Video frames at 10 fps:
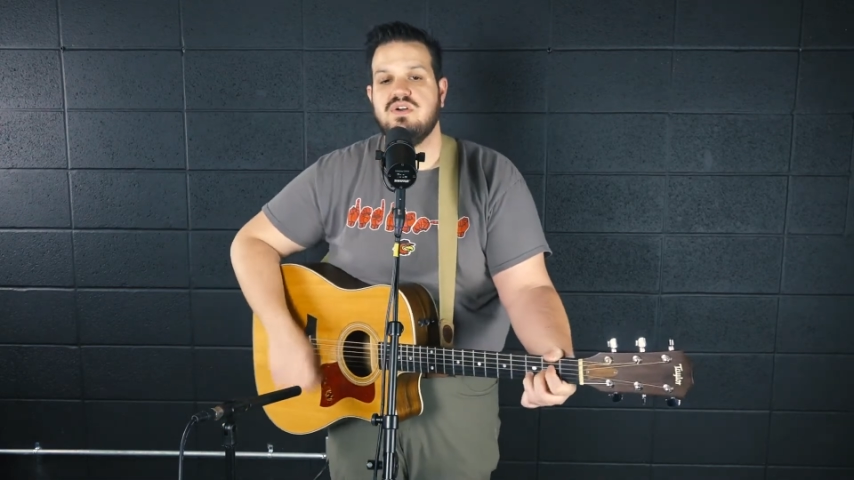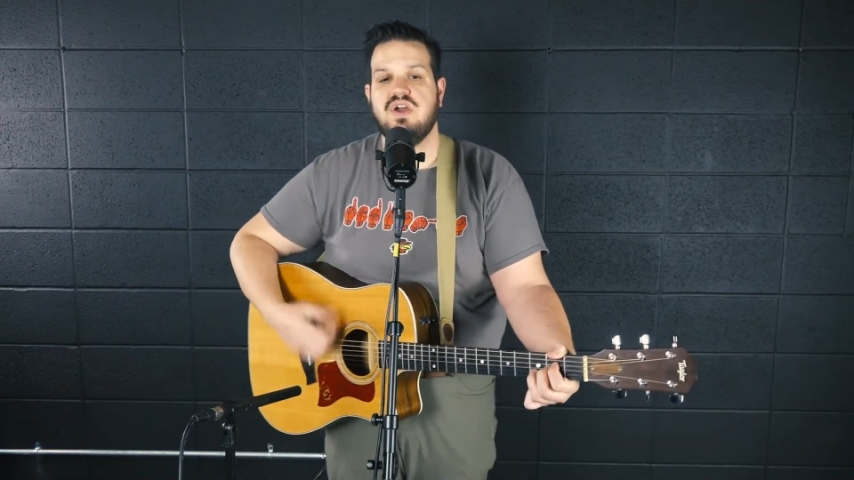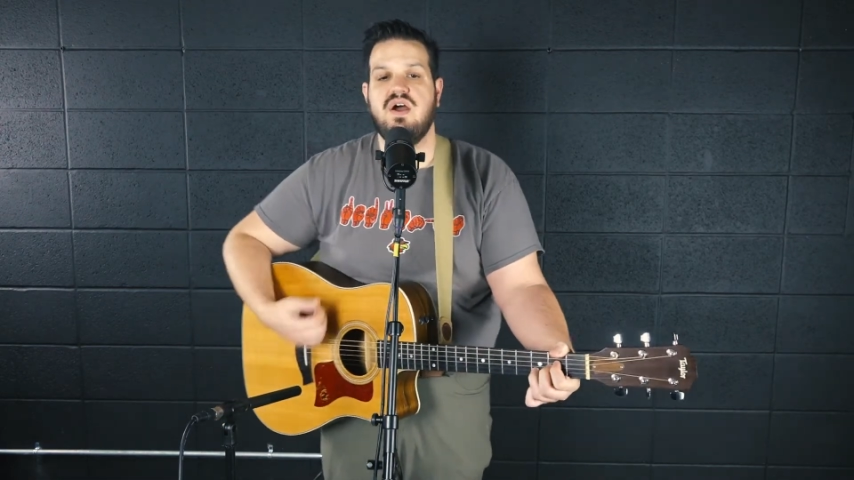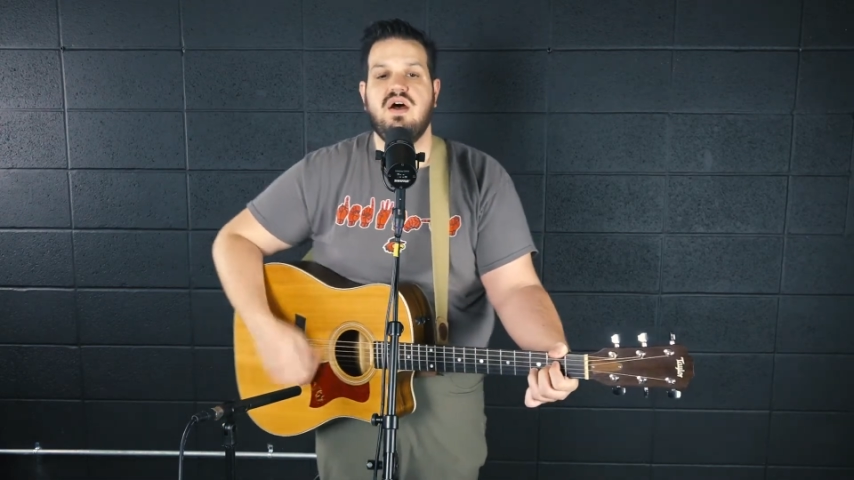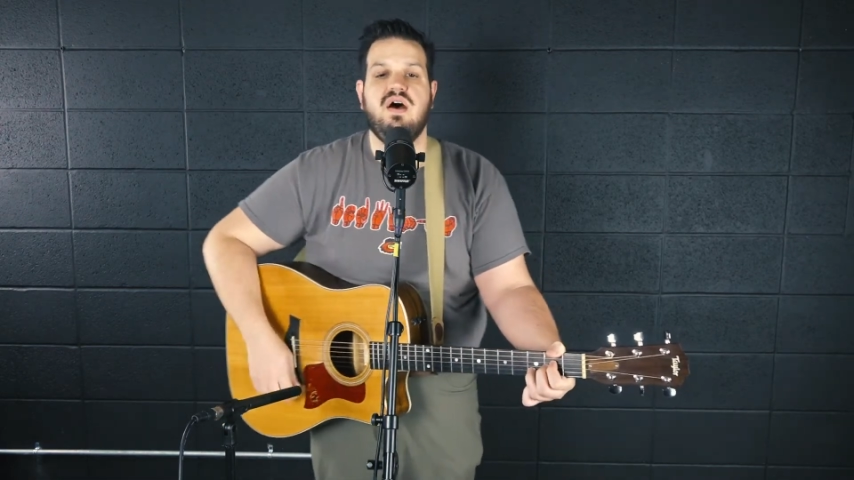
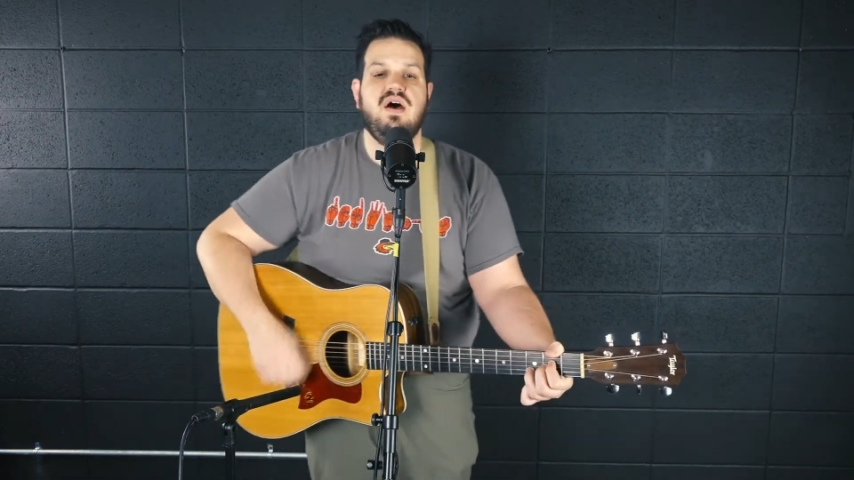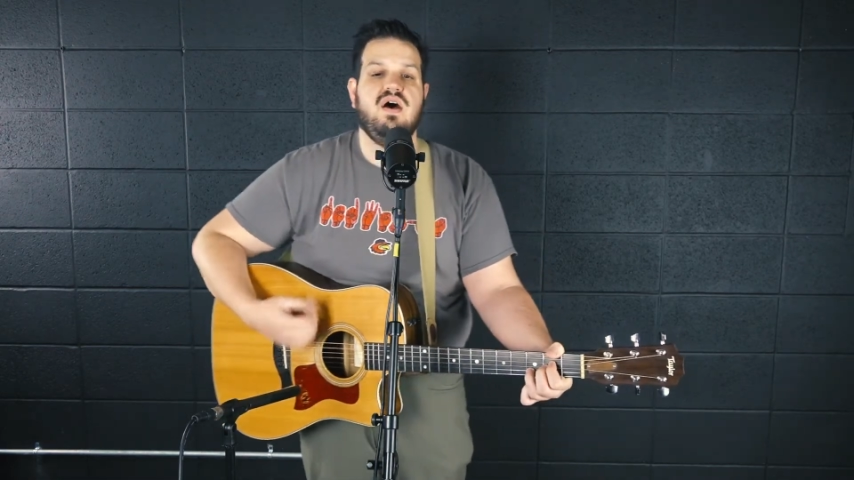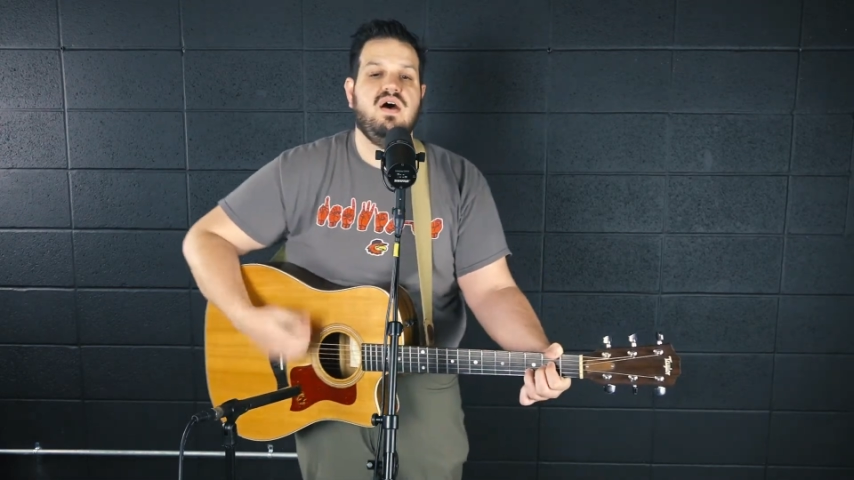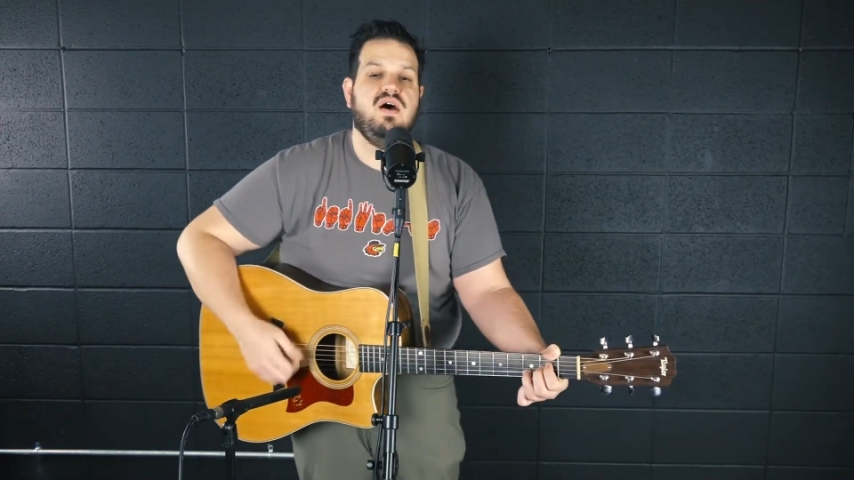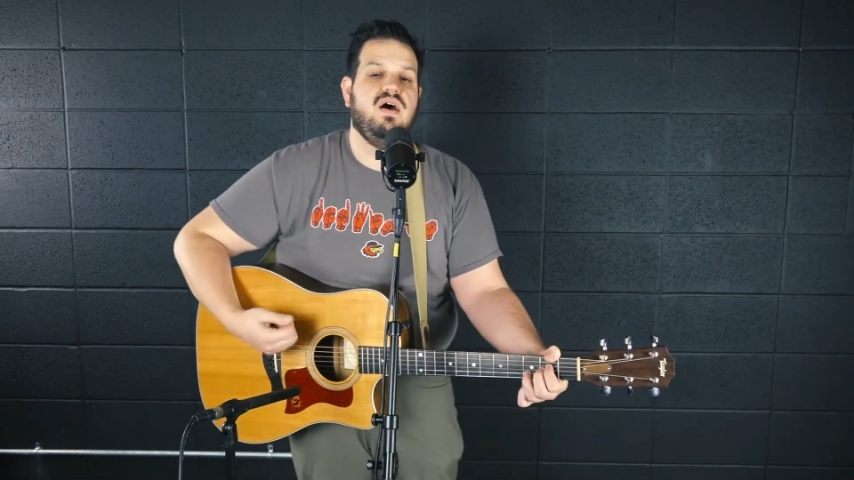
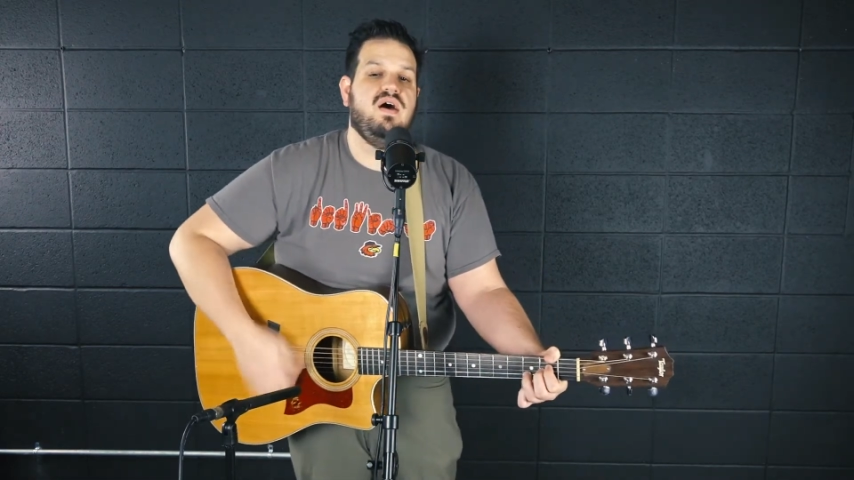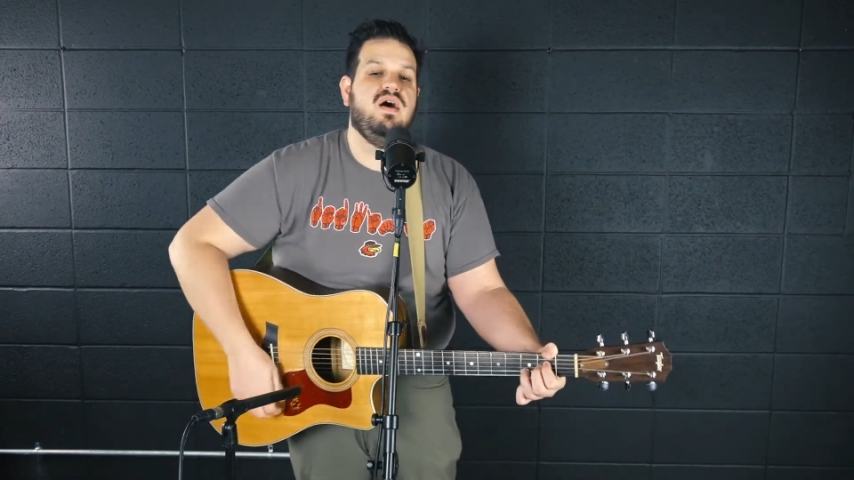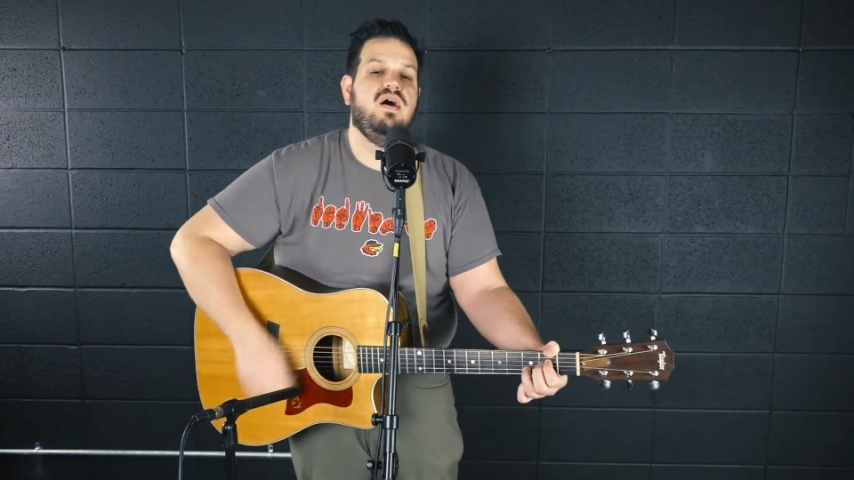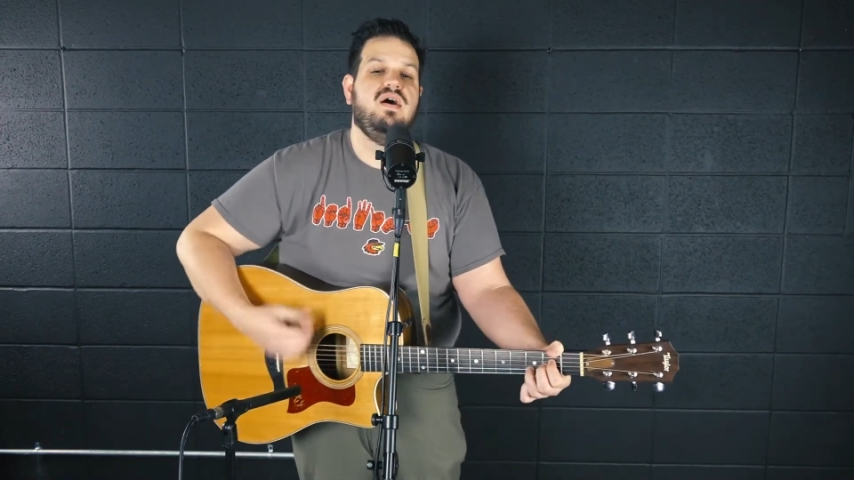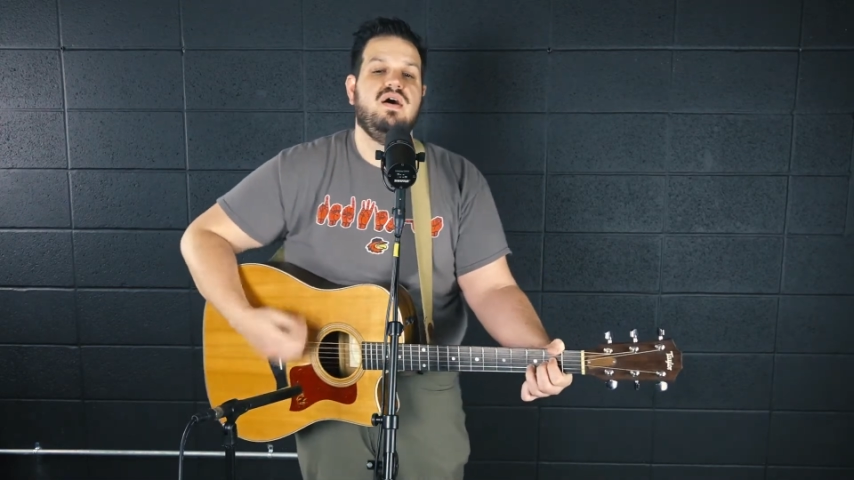
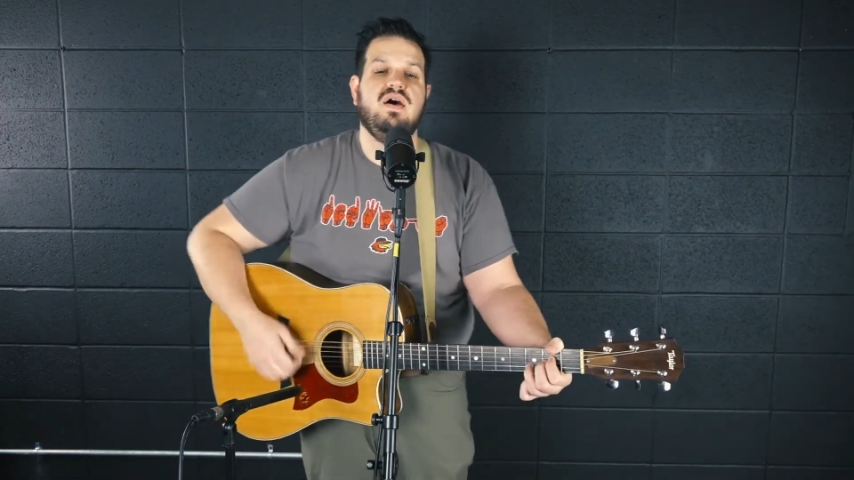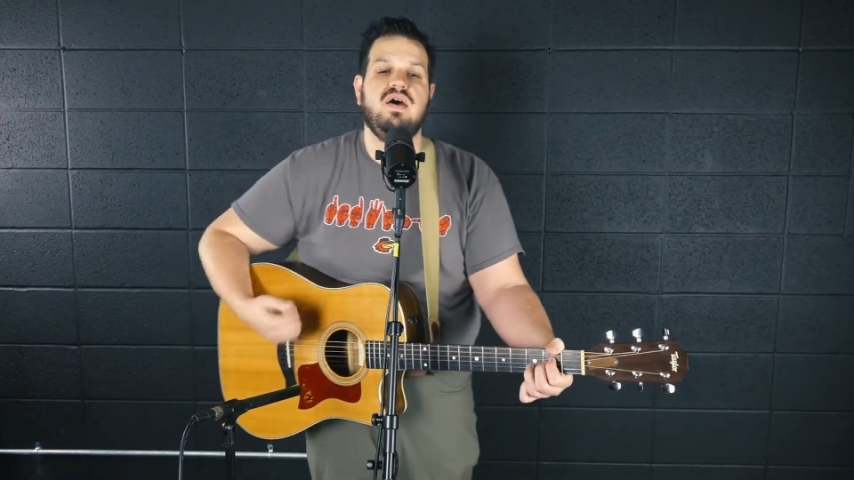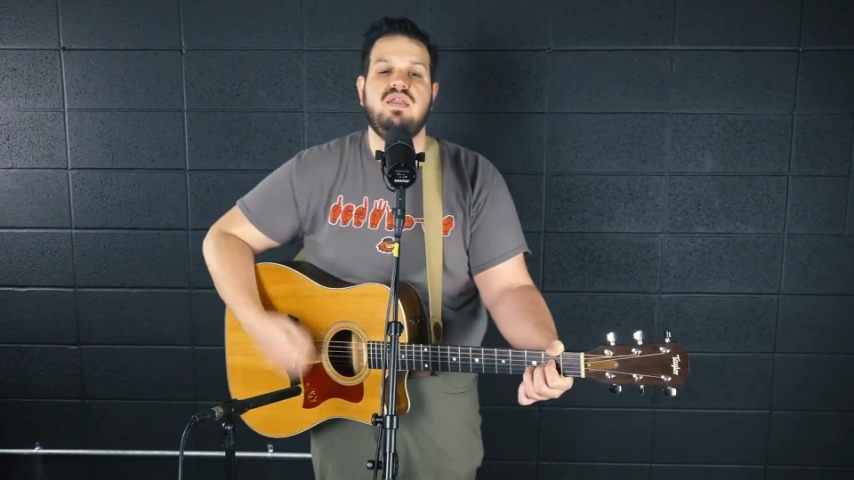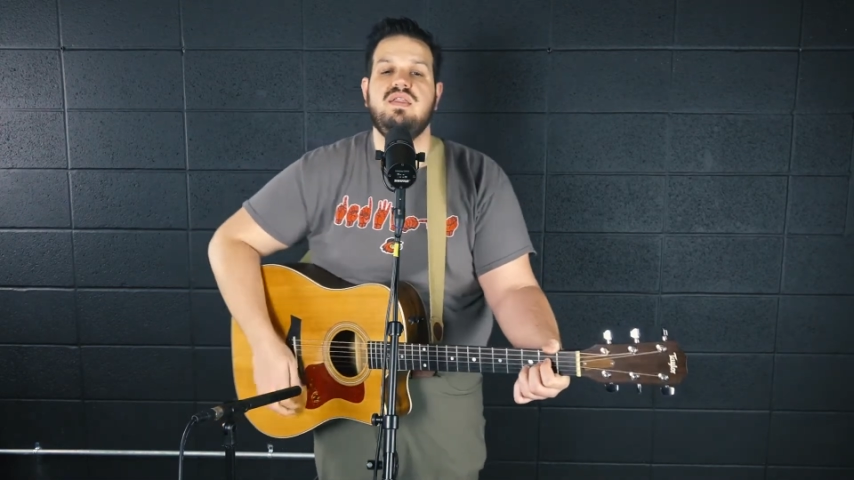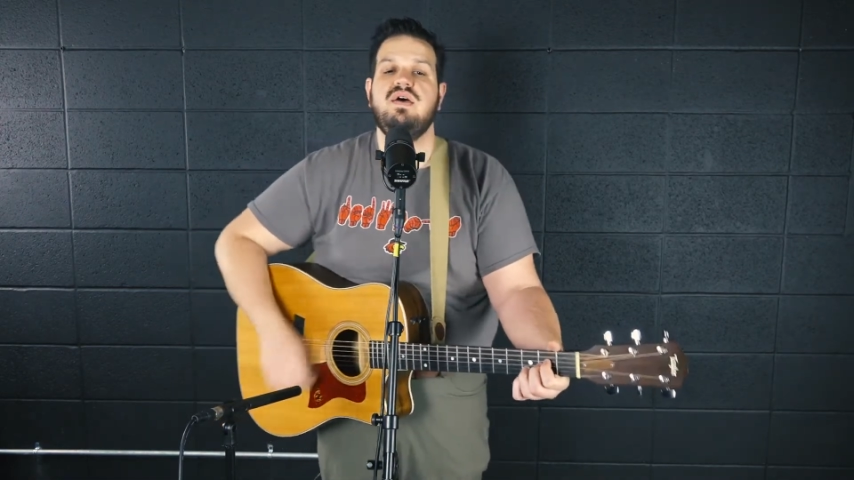
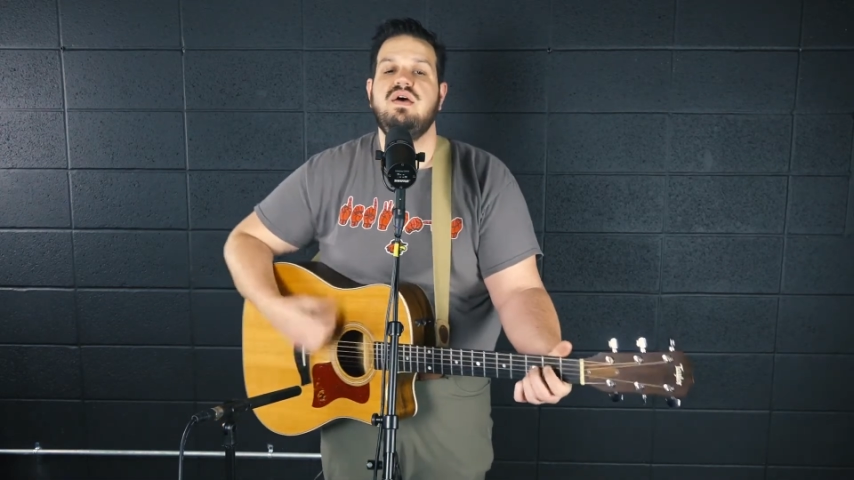gun.